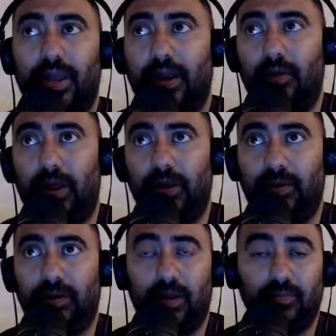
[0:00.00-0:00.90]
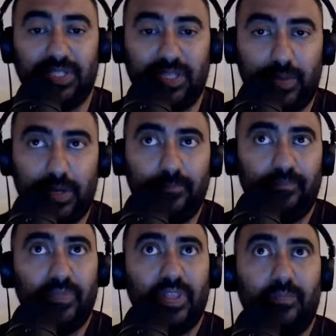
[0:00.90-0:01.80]
and and come summer,
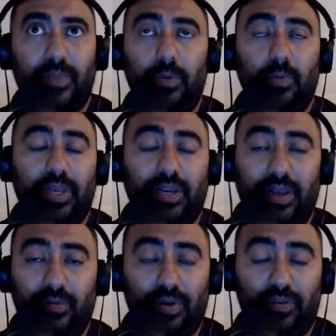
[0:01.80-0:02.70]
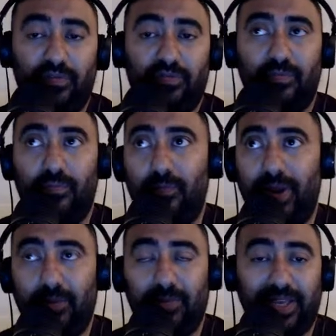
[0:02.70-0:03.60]
maybe we can get rid of
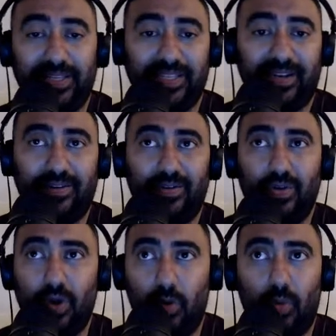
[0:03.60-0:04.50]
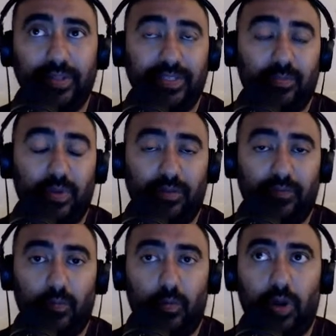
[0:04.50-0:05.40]
many players that are not wanted by the
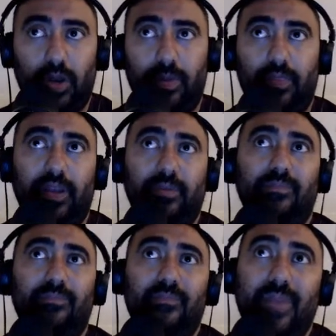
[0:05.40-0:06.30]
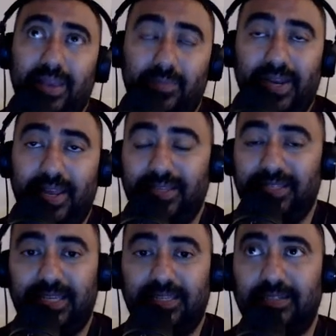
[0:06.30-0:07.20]
football club, and then maybe next
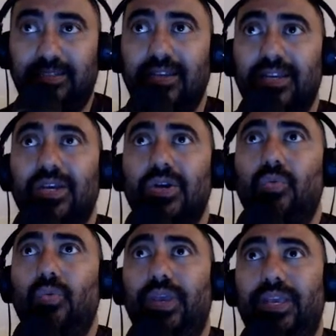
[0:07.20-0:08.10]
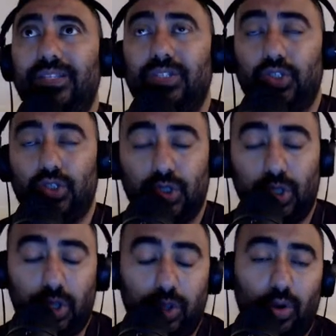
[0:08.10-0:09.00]
season we can
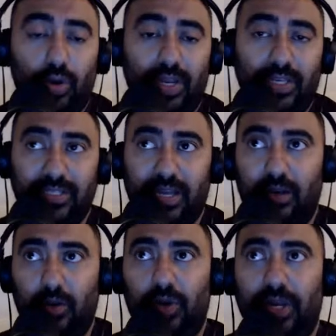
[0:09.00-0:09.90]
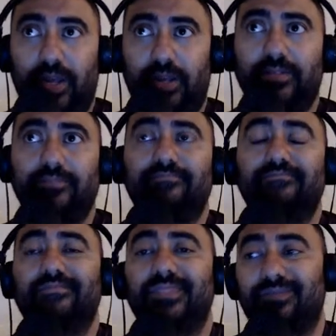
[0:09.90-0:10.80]
slowly start looking at
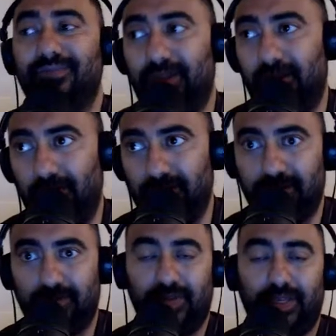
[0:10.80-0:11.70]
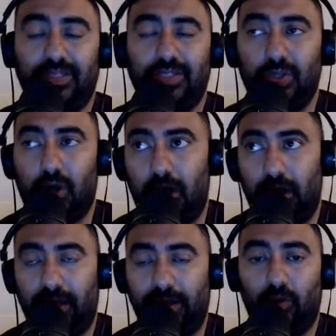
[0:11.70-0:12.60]
philosophy,
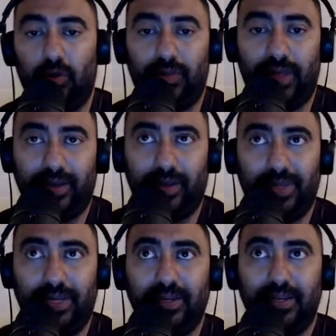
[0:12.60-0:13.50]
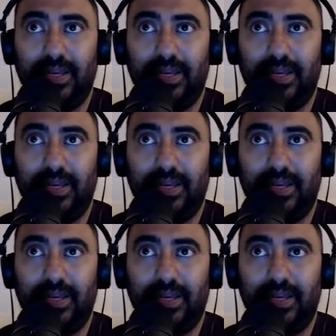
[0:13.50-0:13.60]
style, and all of that. I mean,